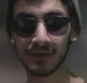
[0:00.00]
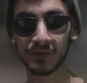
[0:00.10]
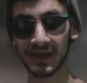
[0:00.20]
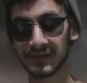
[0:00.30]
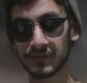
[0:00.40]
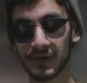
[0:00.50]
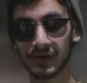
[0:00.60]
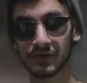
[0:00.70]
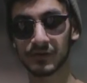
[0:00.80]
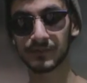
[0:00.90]
When I do
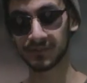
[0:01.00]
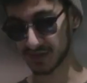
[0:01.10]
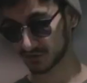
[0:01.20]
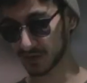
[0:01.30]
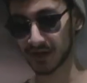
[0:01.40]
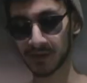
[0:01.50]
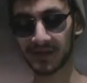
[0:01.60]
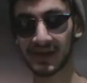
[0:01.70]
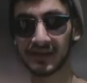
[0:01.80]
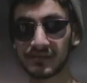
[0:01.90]
parkour, it's quite hard on
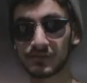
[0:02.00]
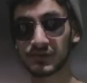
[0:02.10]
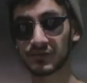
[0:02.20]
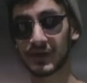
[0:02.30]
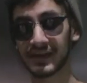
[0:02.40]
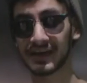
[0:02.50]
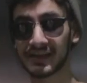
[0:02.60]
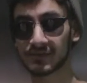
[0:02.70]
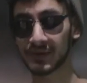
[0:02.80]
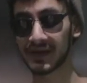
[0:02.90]
my hands, which is why I
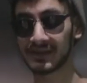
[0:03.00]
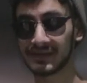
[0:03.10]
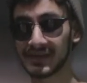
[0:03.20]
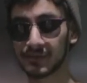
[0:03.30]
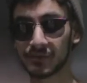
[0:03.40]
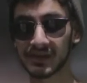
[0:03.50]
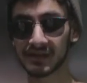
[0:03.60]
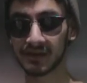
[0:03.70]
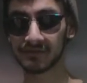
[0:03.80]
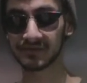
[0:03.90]
like to wear
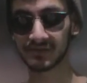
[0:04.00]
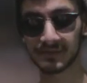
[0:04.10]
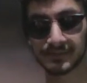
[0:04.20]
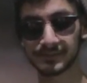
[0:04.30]
neoprene gloves.